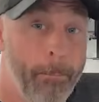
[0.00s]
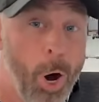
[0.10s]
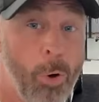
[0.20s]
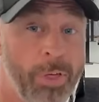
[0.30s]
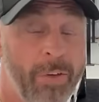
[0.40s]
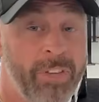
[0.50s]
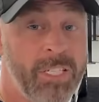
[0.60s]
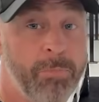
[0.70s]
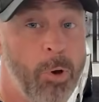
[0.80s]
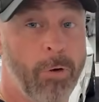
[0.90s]
Both of
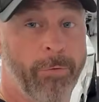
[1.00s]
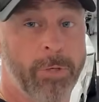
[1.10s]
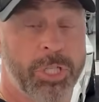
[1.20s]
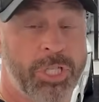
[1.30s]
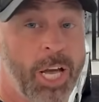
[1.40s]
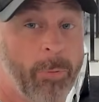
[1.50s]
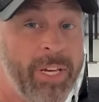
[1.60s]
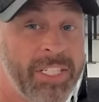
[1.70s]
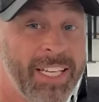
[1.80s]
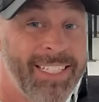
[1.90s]
these beautiful
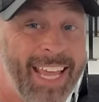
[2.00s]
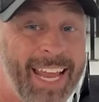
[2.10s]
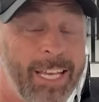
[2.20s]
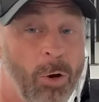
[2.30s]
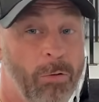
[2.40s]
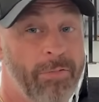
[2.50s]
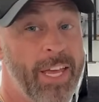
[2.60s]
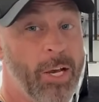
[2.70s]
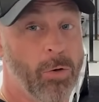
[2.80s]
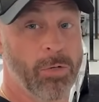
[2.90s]
Shelby Centennial
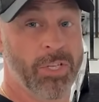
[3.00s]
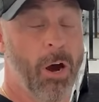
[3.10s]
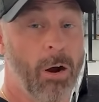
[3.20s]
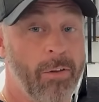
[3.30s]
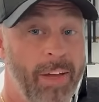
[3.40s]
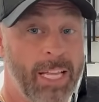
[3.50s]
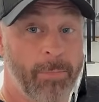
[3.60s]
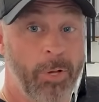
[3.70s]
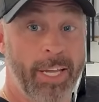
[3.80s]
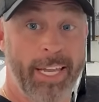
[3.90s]
vehicles are
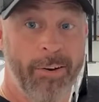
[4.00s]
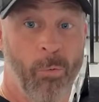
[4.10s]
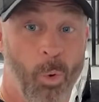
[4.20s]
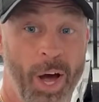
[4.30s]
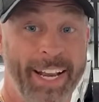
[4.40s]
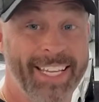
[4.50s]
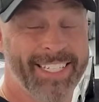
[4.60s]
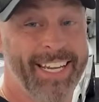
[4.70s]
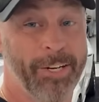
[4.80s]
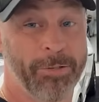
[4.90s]
available in one
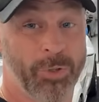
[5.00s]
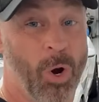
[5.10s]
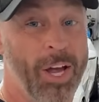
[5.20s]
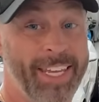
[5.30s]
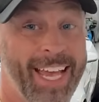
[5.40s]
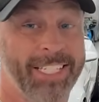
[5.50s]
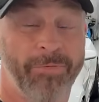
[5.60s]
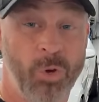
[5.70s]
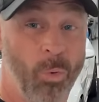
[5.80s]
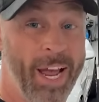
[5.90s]
single drawing. Yes,
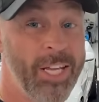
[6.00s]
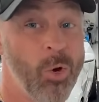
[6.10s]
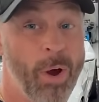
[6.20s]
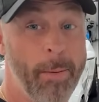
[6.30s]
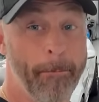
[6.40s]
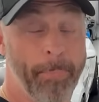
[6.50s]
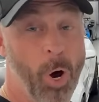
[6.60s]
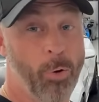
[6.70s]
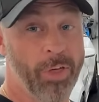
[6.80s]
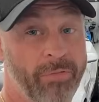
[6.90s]
if you win, you win
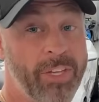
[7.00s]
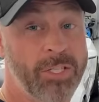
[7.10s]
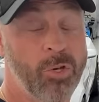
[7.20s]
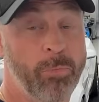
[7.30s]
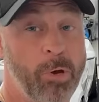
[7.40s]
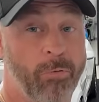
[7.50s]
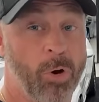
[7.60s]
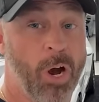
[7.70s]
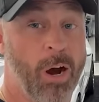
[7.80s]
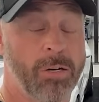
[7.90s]
both these two beautiful
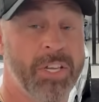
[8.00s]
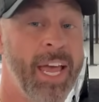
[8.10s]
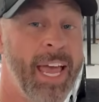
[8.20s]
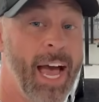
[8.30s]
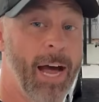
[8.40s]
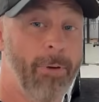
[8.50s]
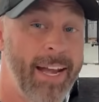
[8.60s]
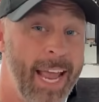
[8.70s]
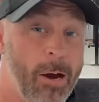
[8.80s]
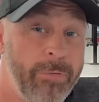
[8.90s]
cars. Uh, right
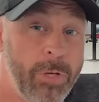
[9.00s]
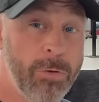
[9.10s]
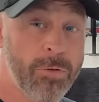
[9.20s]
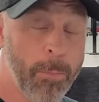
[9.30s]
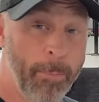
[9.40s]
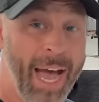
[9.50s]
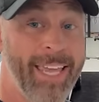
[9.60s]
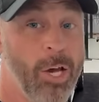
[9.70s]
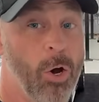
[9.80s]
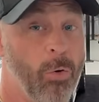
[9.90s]
now, if you use my
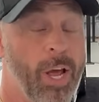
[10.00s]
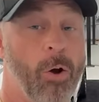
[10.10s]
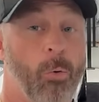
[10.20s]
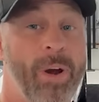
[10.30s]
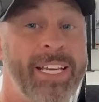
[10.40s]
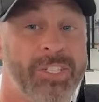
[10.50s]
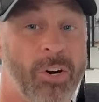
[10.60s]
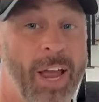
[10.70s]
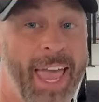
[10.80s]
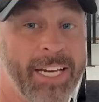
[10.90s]
code,
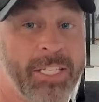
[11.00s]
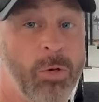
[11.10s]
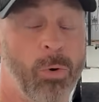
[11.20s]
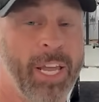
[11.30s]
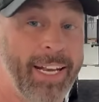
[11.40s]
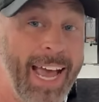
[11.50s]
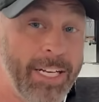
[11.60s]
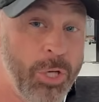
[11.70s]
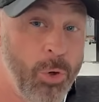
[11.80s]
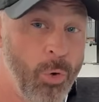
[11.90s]
RACERX, you will get
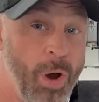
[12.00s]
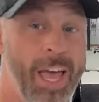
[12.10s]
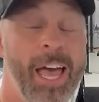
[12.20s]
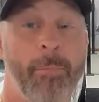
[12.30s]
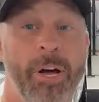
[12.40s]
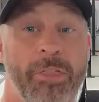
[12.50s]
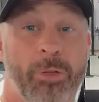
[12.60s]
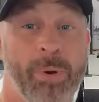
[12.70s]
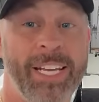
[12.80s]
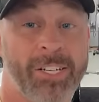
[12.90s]
not two, but
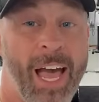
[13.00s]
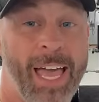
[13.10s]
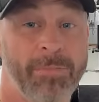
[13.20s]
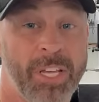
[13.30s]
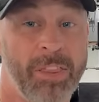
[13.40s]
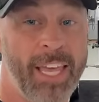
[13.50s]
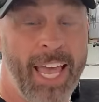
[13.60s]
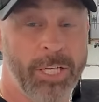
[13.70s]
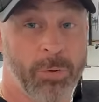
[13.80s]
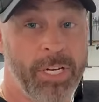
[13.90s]
three times the
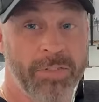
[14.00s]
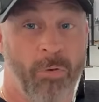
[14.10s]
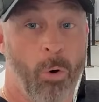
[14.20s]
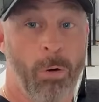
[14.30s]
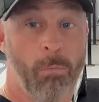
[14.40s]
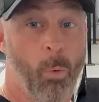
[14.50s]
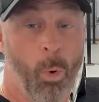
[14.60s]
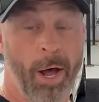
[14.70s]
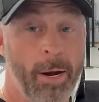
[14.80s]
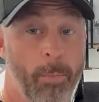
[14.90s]
entries for
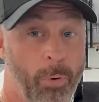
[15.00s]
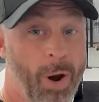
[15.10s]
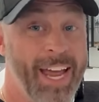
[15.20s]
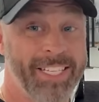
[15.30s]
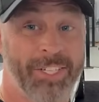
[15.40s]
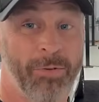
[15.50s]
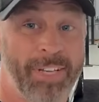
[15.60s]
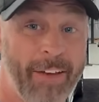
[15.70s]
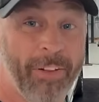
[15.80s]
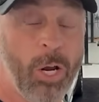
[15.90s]
one price. So
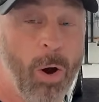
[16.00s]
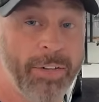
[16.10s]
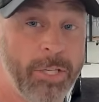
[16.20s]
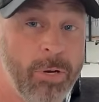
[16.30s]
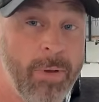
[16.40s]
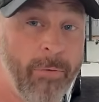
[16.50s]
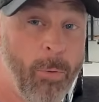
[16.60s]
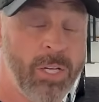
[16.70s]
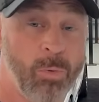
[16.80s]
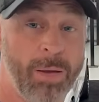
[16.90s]
definitely go out to Dream
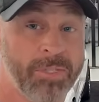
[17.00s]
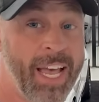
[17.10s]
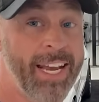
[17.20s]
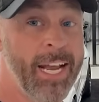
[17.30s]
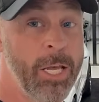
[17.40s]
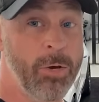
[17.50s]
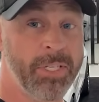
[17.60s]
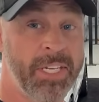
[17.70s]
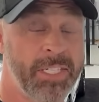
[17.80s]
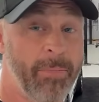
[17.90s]
Giveaways website. You can
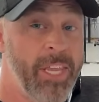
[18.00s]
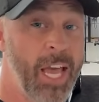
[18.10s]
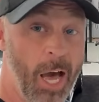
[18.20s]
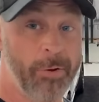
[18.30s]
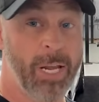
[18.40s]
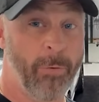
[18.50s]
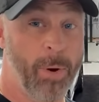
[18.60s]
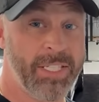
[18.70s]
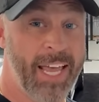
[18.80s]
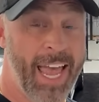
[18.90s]
see some of the other
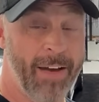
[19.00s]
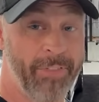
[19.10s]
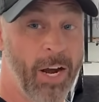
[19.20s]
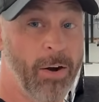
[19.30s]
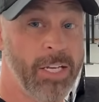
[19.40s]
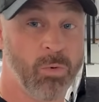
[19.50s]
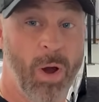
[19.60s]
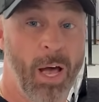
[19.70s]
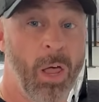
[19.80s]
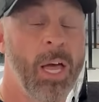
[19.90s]
giveaways they have there as
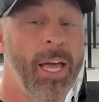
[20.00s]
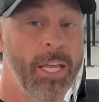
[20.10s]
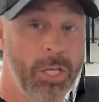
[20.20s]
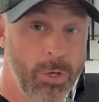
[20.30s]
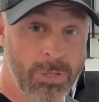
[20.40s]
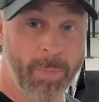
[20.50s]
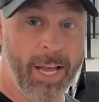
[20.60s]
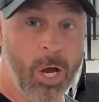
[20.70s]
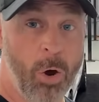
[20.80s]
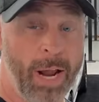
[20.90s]
well. Use my
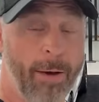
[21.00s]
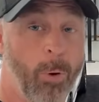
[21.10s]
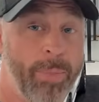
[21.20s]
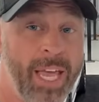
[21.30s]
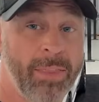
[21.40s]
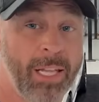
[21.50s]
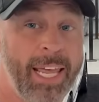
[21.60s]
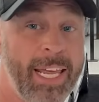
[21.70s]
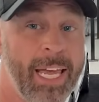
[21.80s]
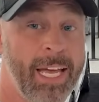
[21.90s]
code. I will pin the
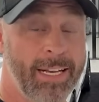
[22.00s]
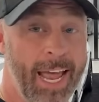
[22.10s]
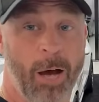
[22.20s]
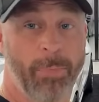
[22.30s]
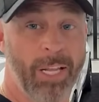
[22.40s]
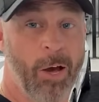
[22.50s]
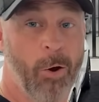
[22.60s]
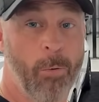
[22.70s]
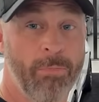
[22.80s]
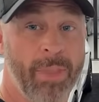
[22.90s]
link down
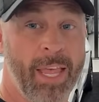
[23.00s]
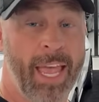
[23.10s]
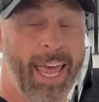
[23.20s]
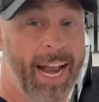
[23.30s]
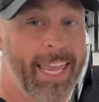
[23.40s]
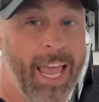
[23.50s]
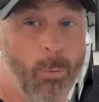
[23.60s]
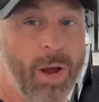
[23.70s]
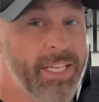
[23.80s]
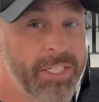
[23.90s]
below, and I can't
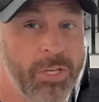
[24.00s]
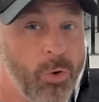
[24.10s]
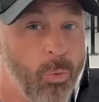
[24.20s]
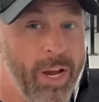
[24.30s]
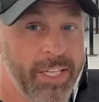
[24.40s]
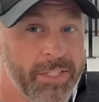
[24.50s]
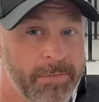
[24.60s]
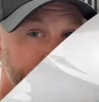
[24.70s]
wait to see who wins.